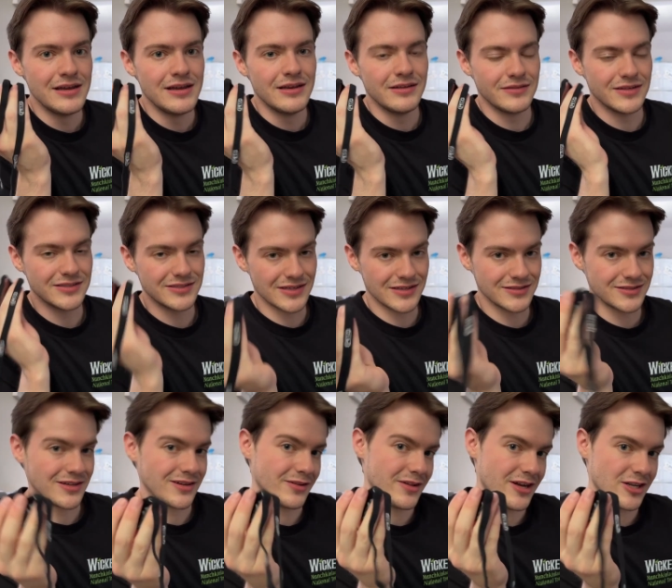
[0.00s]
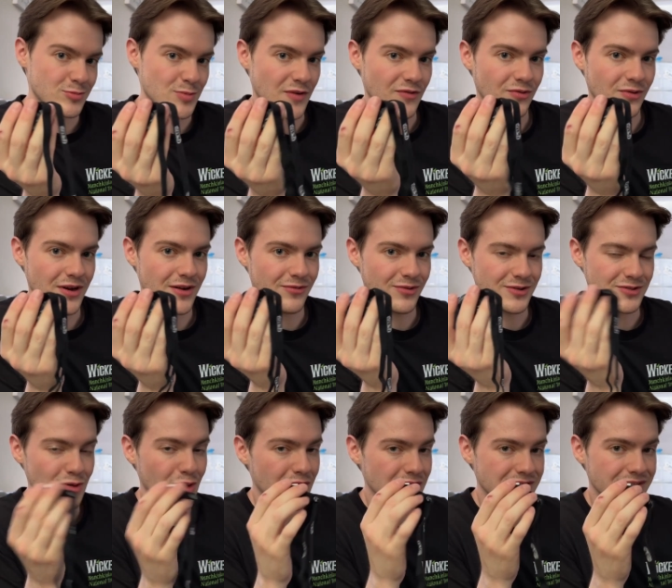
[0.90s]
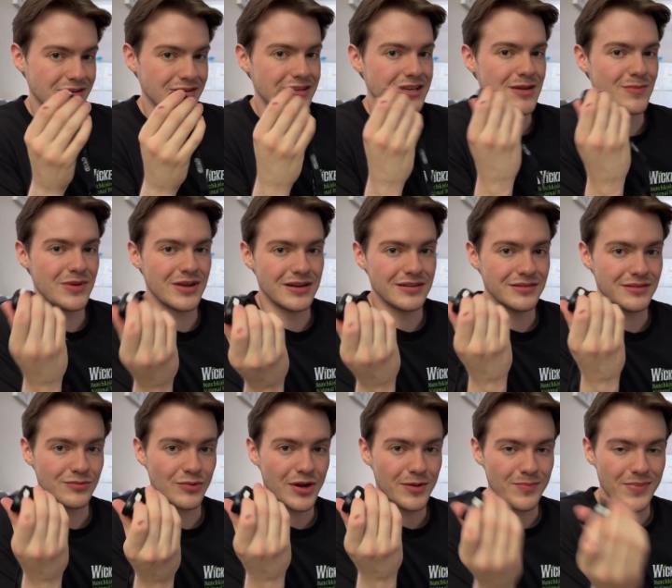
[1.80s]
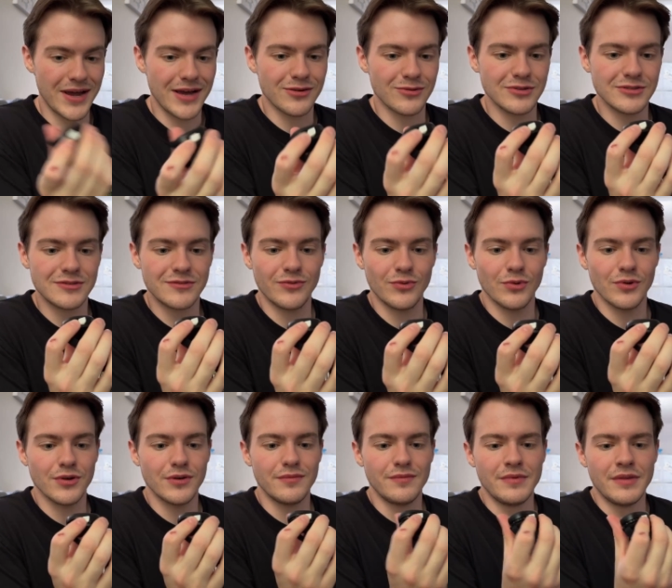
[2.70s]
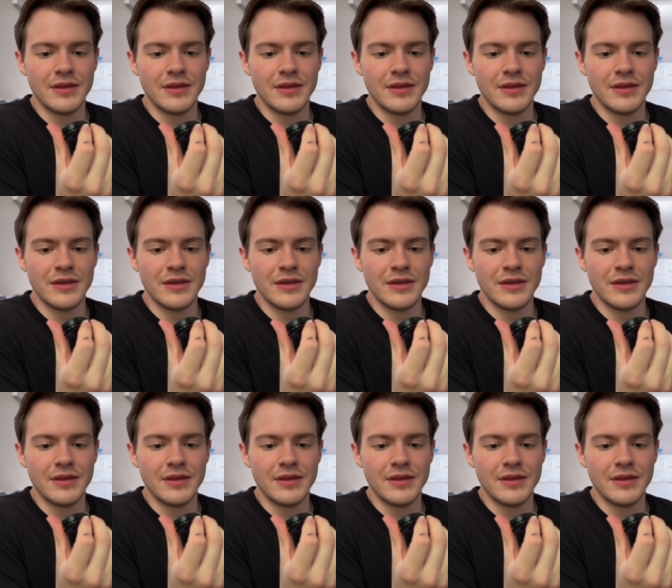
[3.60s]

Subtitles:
This thing is going to last me forever as long as I can keep getting the right batteries for it.